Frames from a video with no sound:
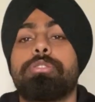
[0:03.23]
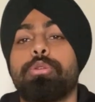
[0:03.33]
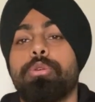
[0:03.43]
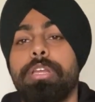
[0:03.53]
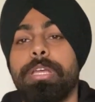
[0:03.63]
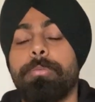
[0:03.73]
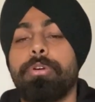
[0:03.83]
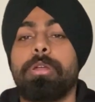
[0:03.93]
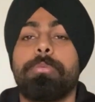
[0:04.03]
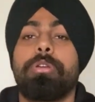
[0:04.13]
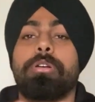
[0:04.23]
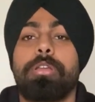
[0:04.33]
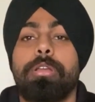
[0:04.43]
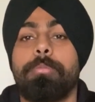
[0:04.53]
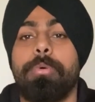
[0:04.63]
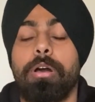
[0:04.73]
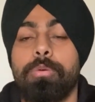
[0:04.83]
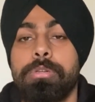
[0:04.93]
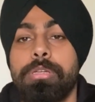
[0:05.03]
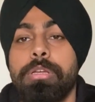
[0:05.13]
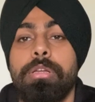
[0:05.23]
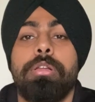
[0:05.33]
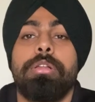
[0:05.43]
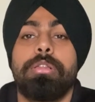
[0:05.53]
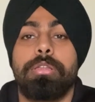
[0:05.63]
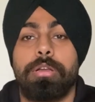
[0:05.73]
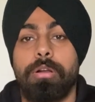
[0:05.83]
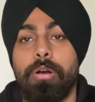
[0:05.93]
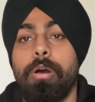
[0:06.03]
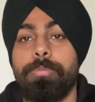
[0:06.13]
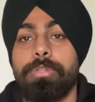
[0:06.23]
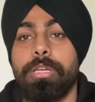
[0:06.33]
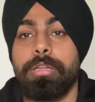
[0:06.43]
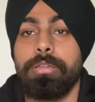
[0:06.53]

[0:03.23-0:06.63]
So today I'm gonna be talking about the co-op thing.